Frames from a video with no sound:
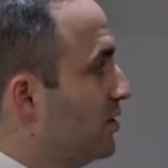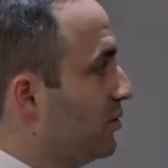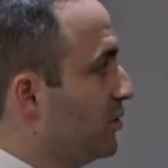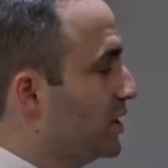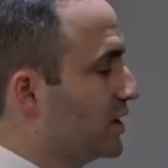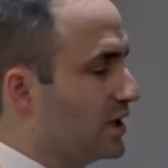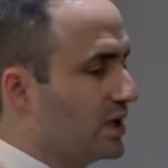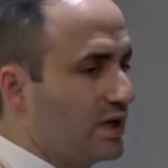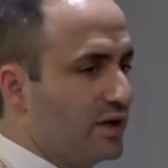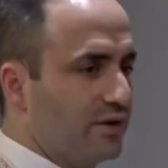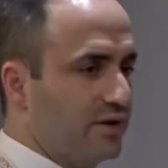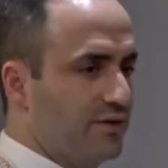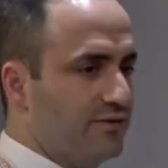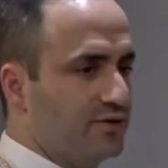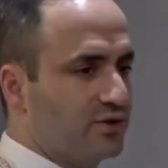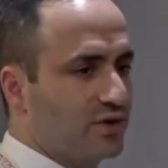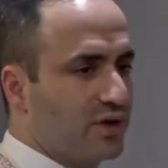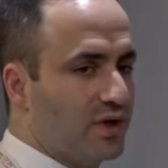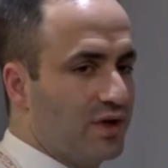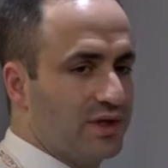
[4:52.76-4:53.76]
We can now
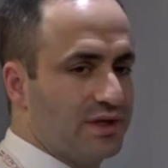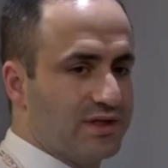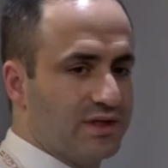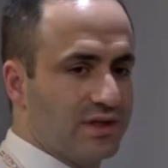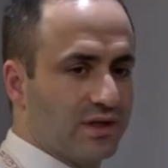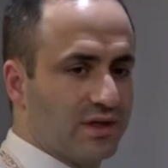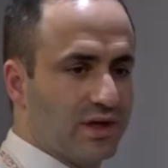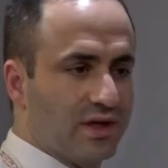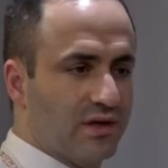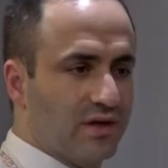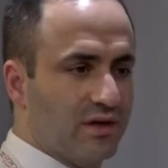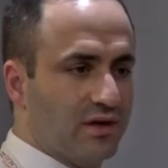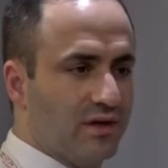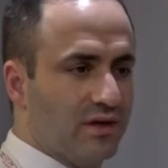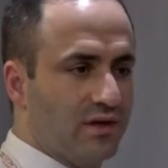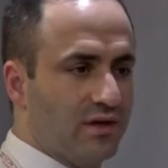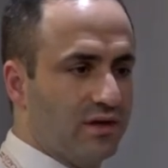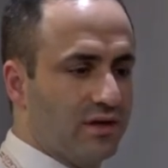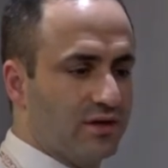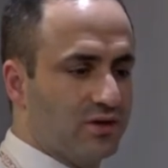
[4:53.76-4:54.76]
give drugs that kind
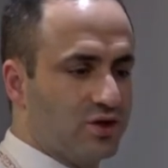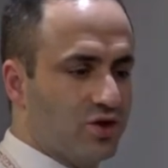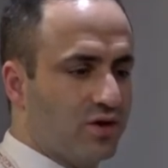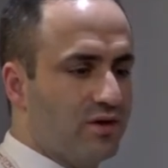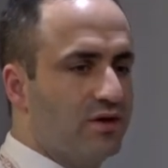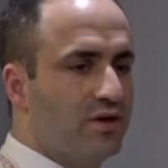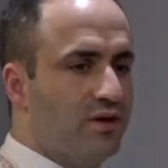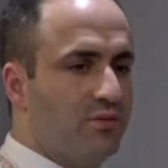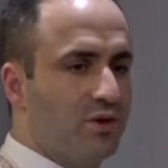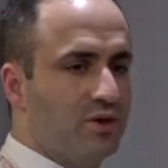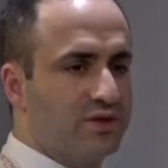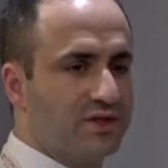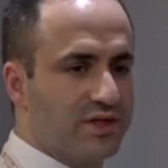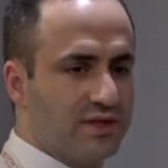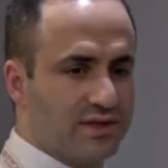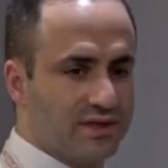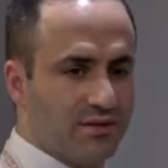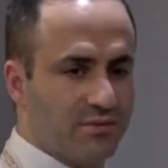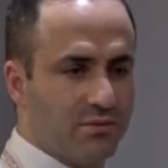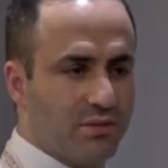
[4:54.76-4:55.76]
of uh, turn the immune
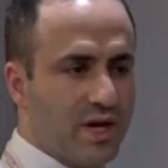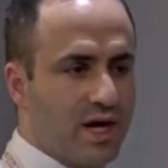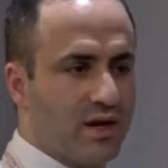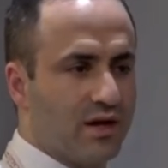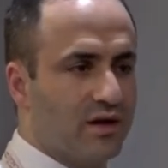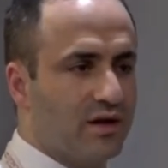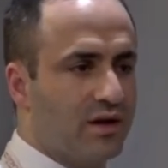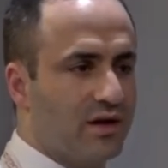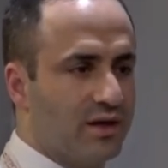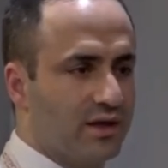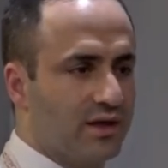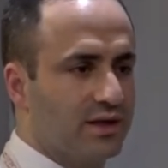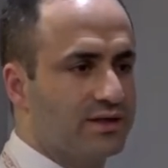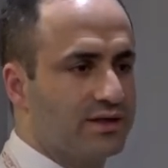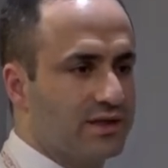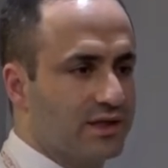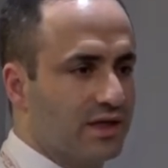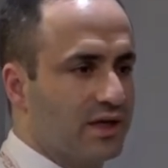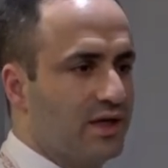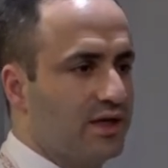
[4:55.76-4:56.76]
system back on
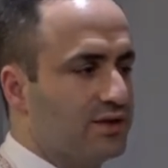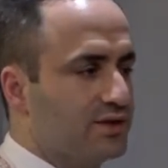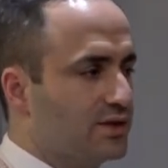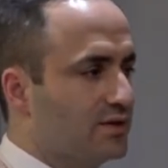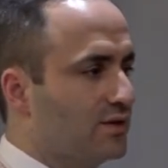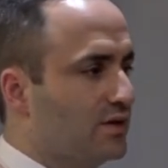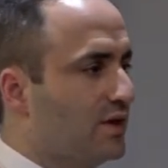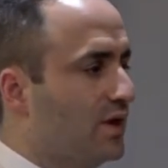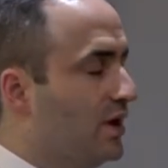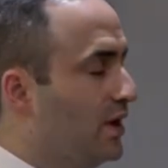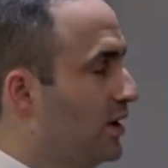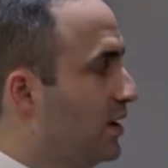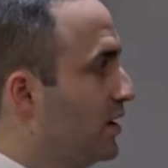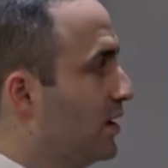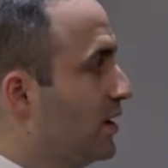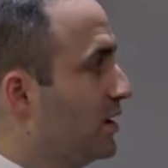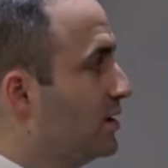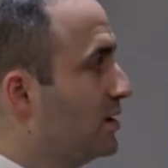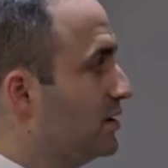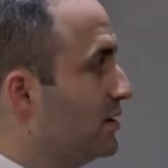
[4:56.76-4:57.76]
against the cancer.
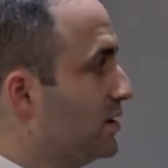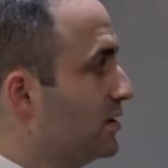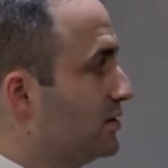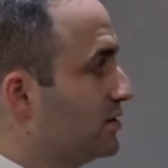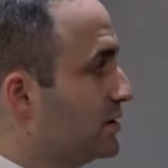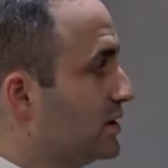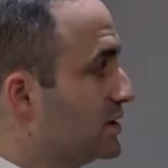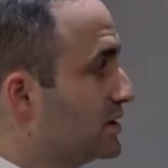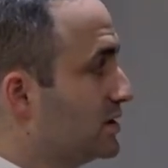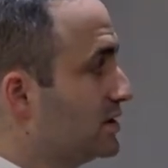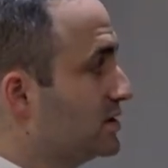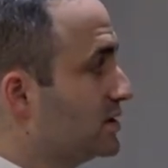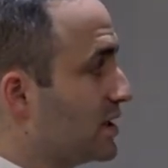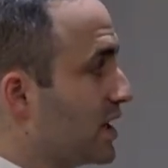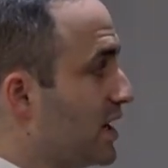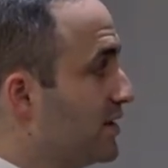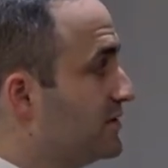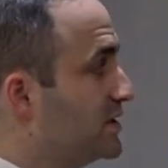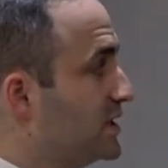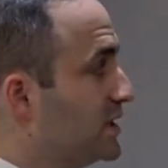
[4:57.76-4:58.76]
And this is,
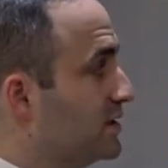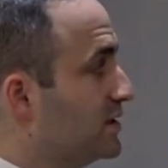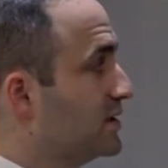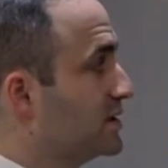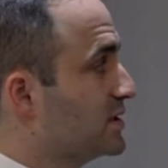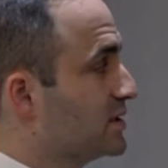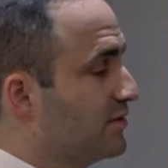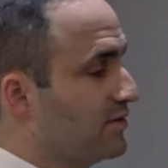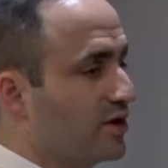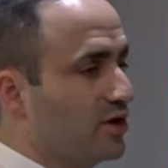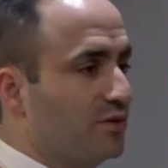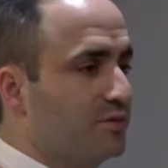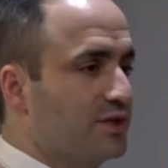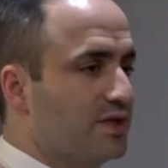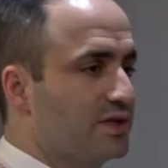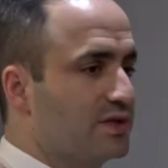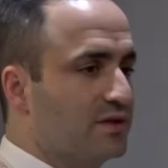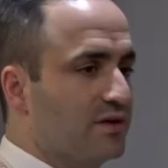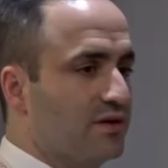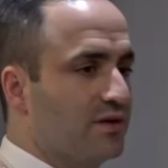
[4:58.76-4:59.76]
I've seen this develop
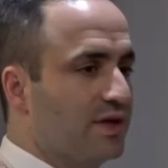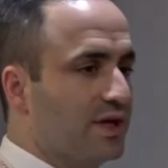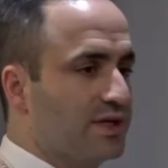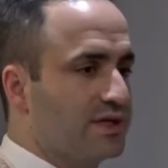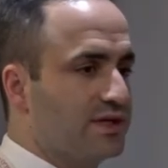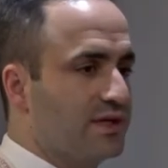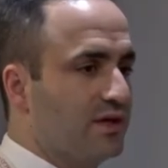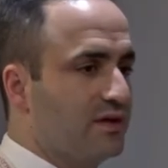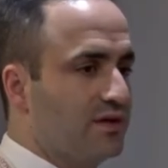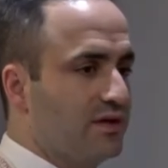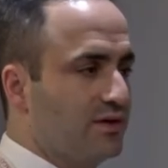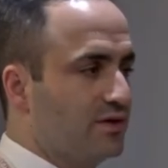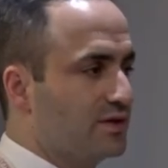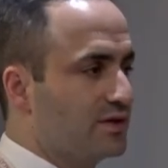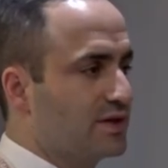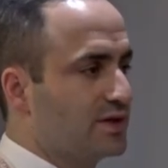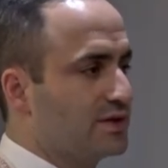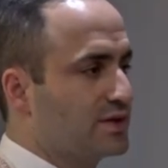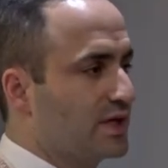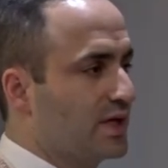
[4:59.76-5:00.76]
just in the last 10
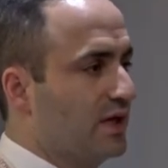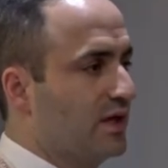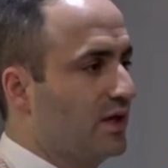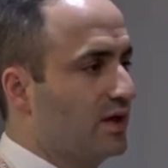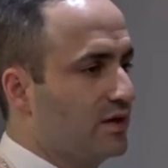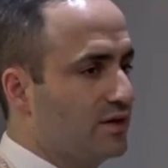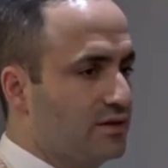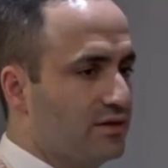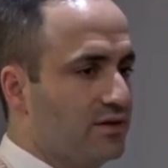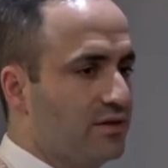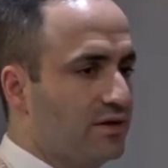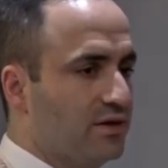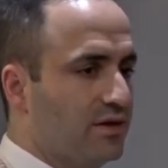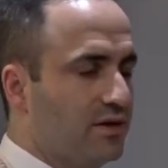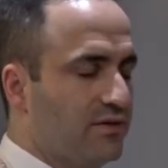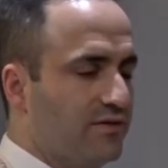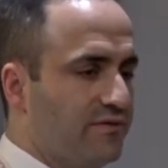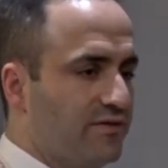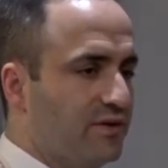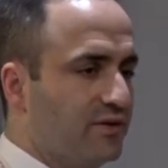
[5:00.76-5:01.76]
years since I got into
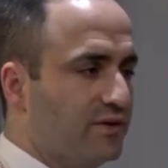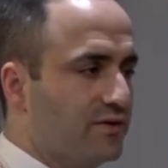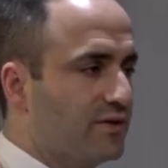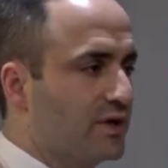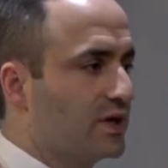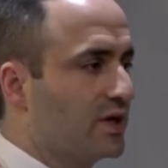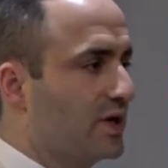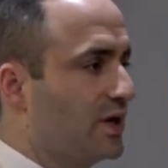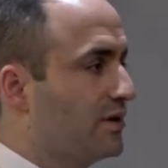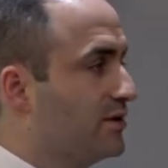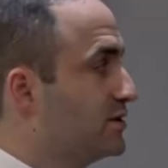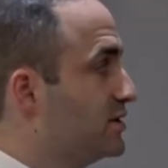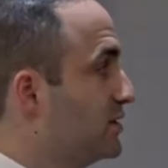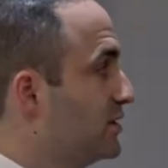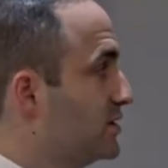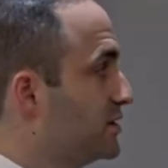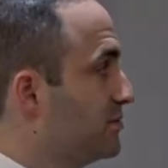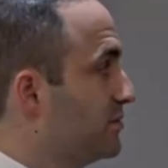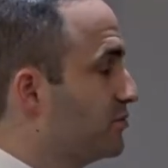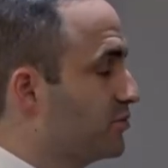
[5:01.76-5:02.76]
the field of oncology,
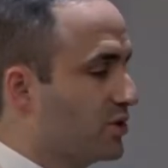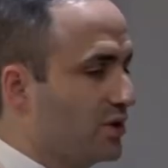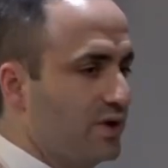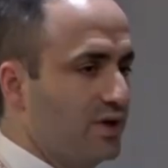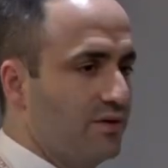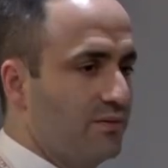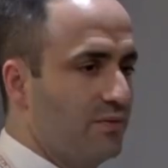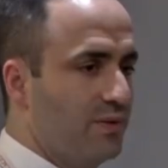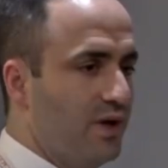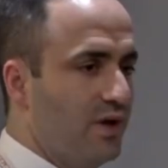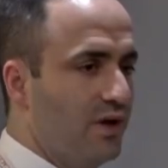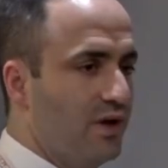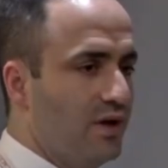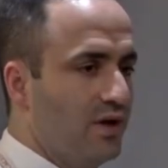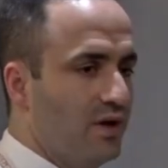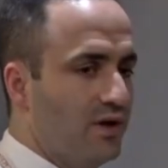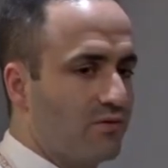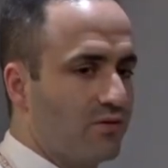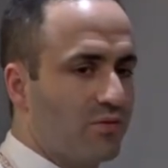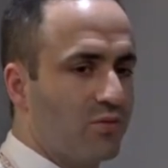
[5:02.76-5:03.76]
and it's been pretty
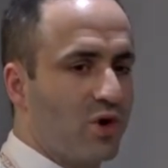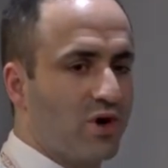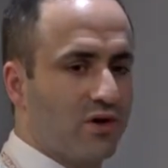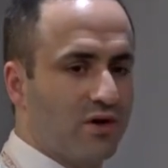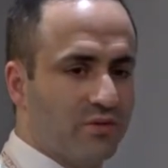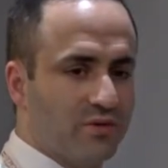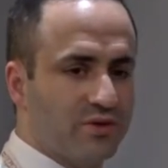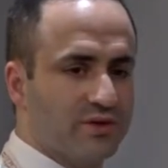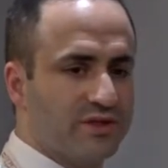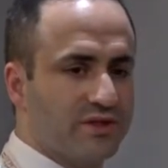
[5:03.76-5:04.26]
remarkable